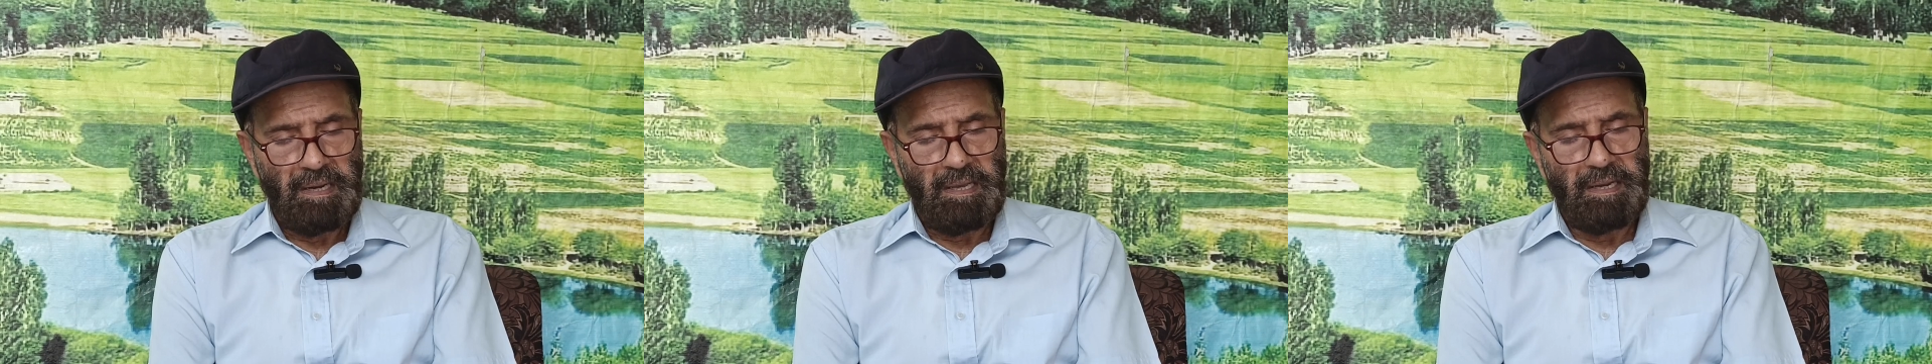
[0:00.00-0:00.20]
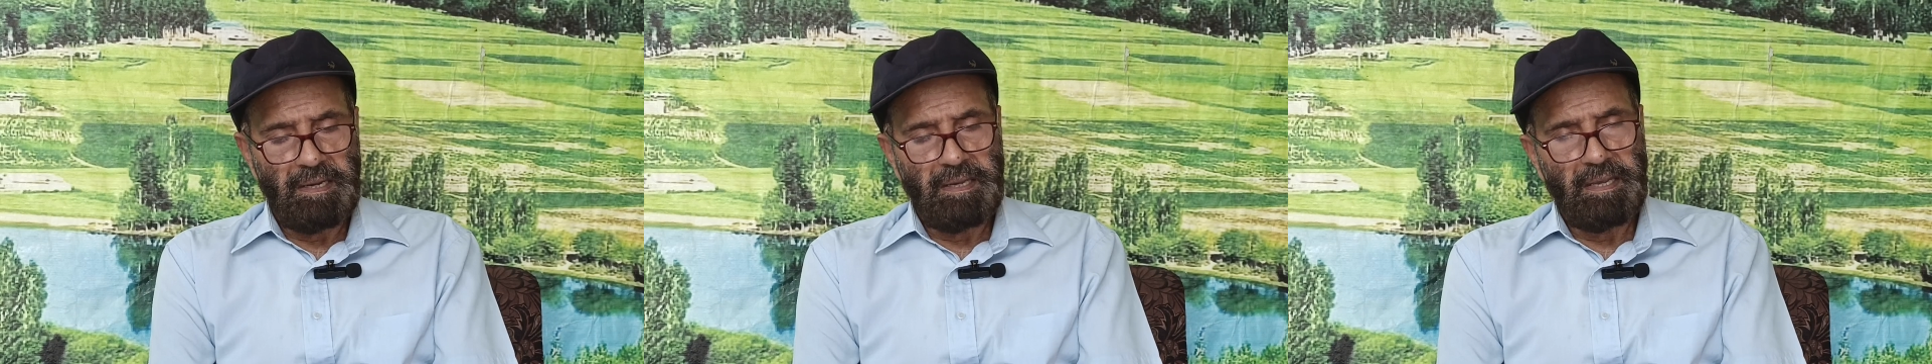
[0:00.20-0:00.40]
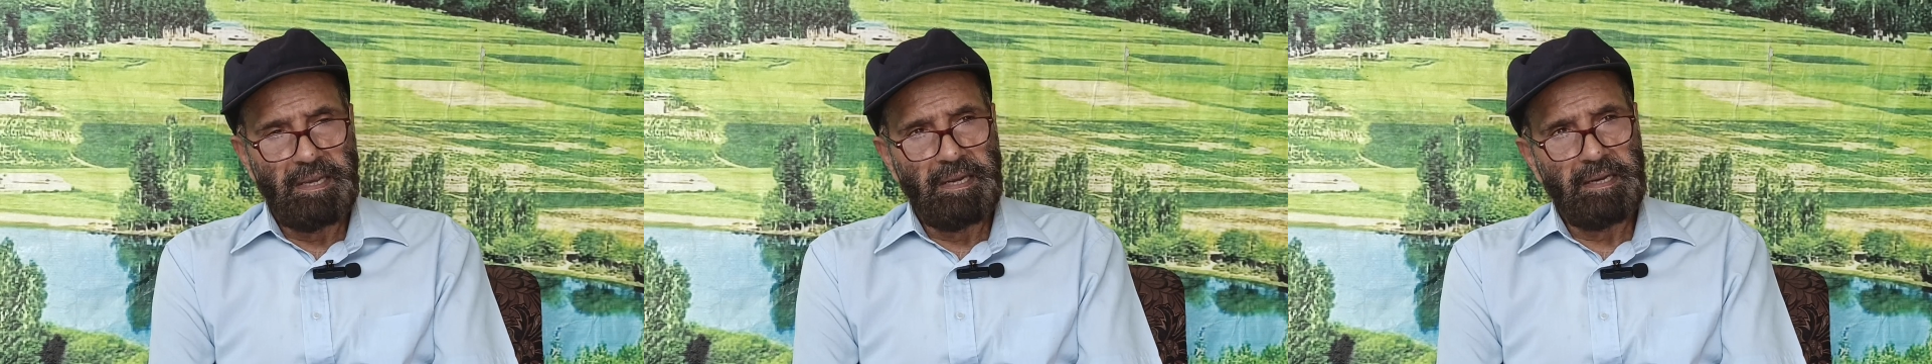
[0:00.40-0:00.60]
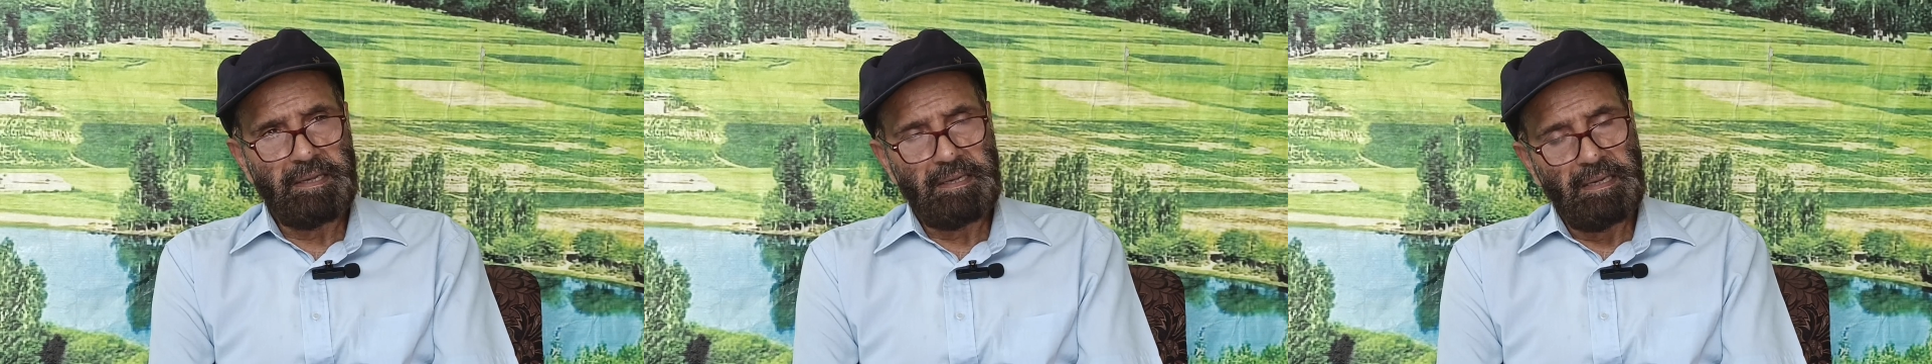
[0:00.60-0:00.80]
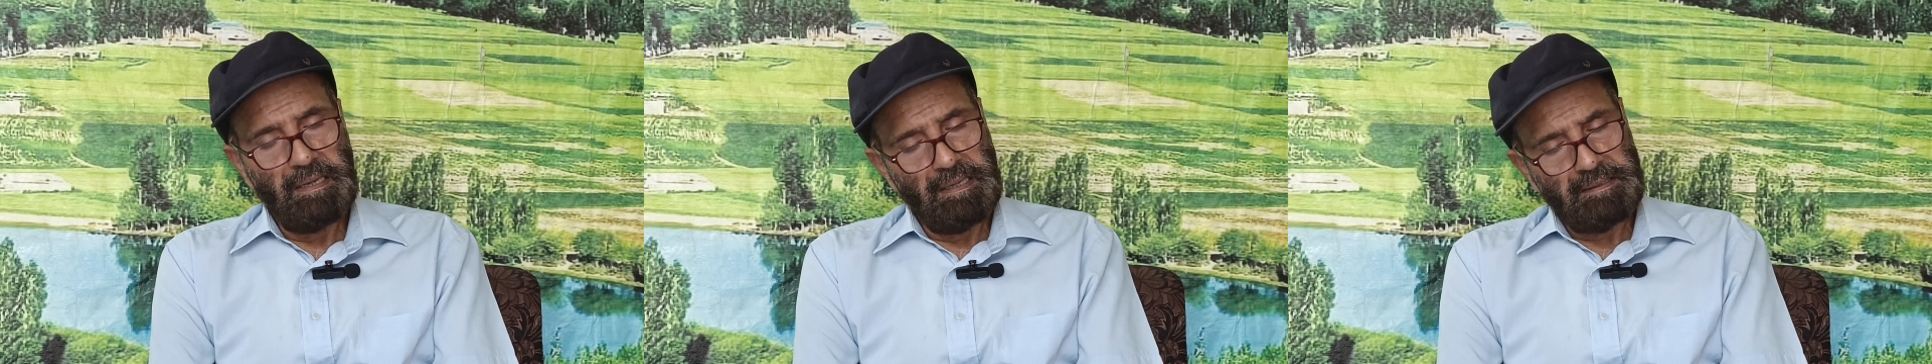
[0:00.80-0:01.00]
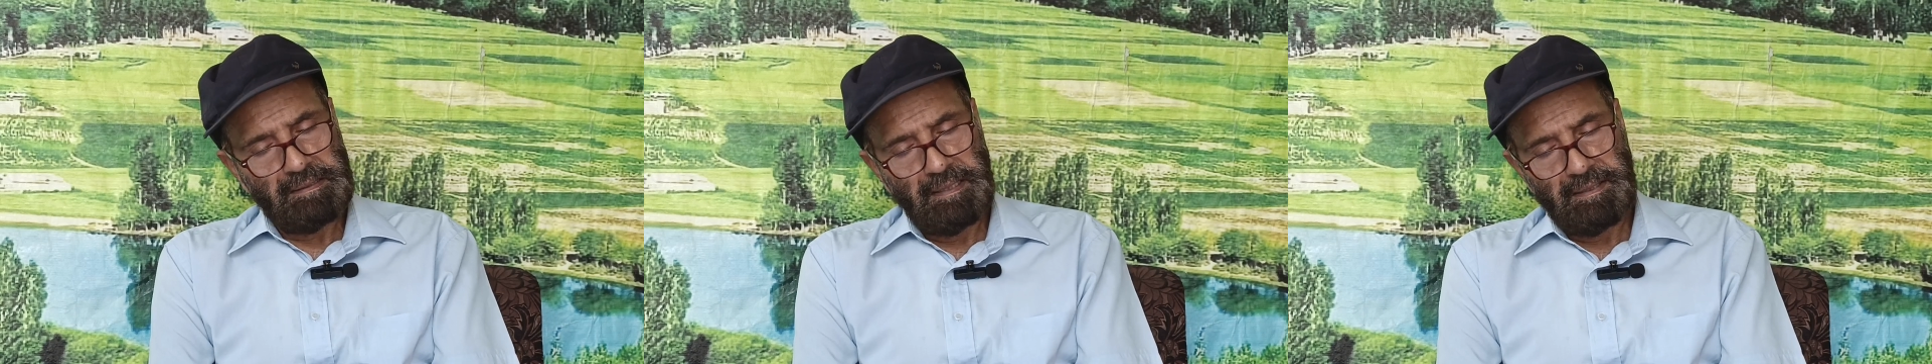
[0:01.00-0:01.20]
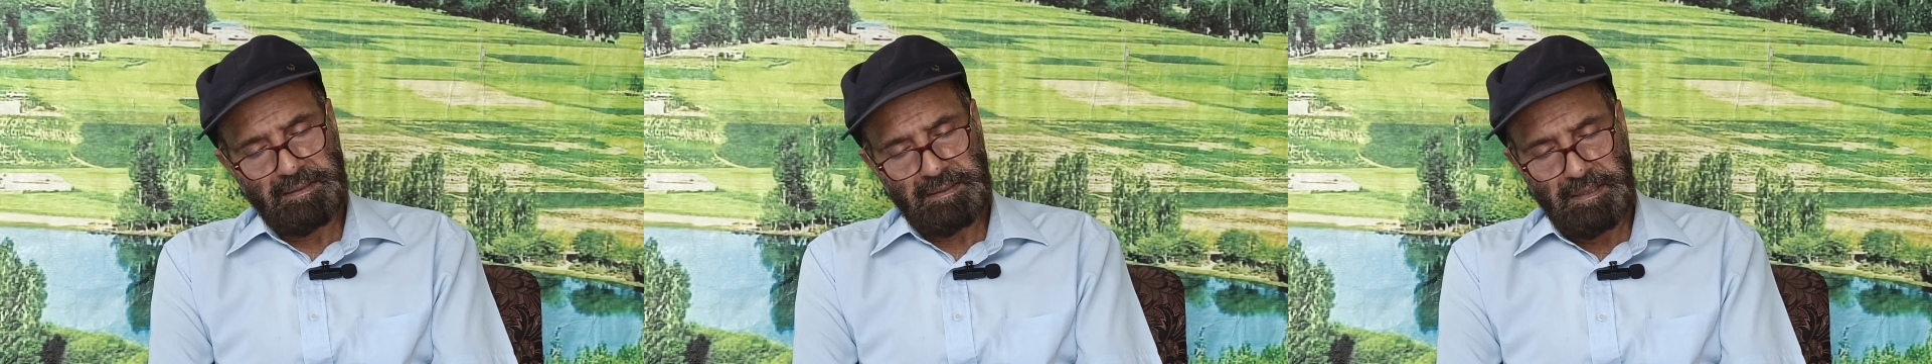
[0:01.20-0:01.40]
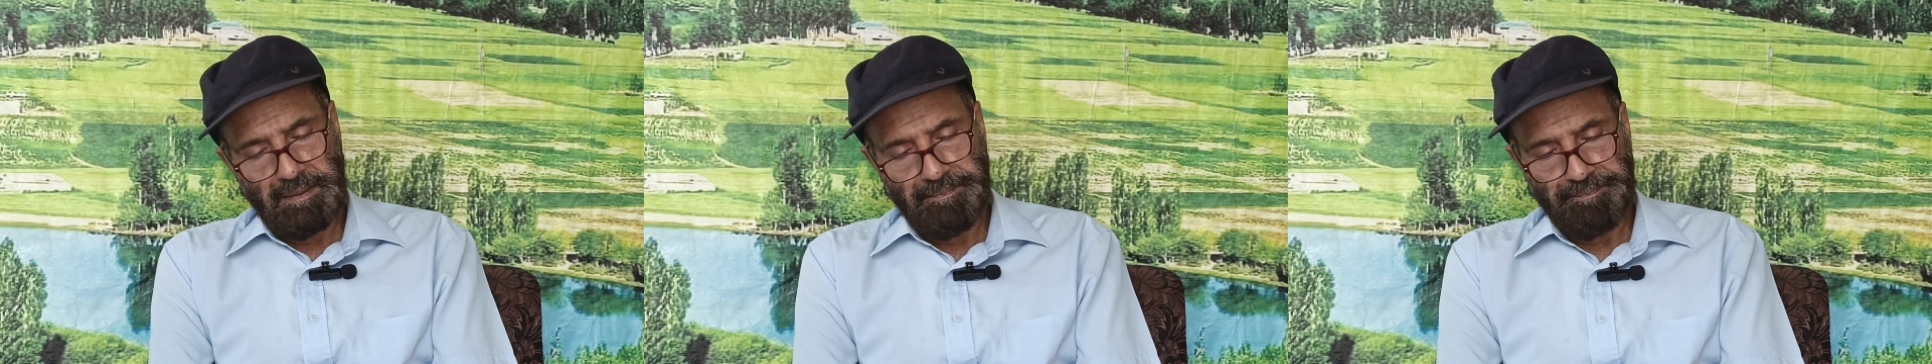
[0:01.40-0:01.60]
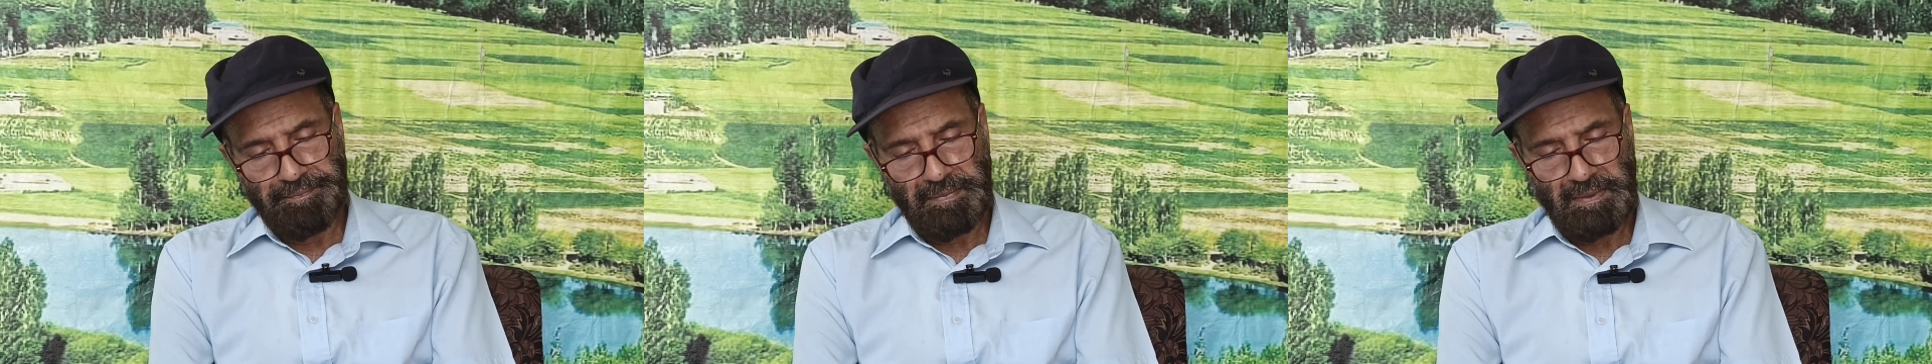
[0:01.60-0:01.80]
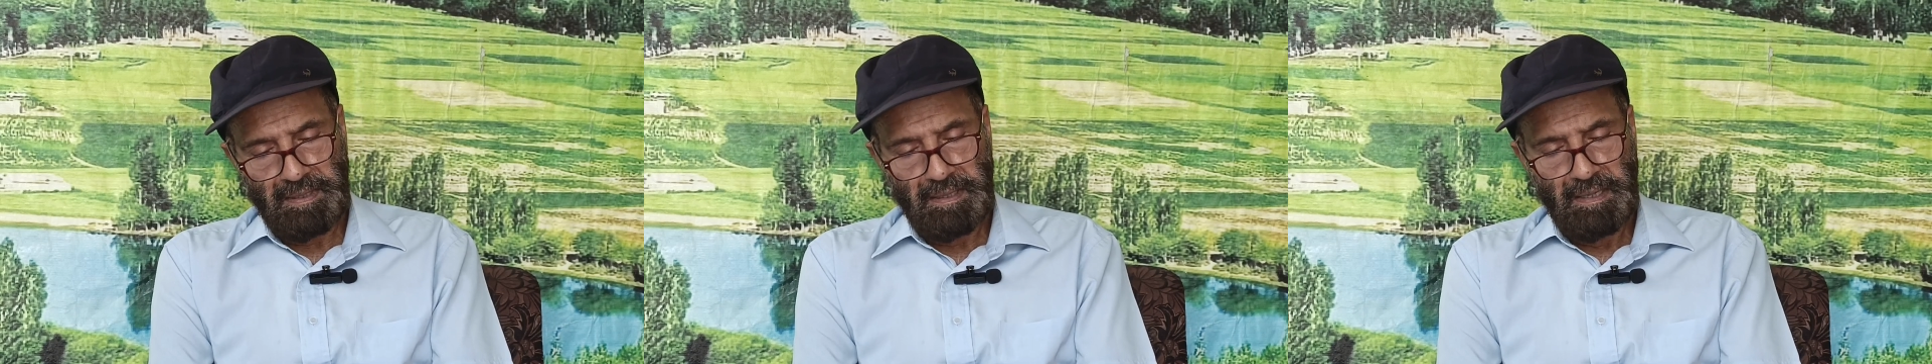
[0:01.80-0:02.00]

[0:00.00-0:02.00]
create a system.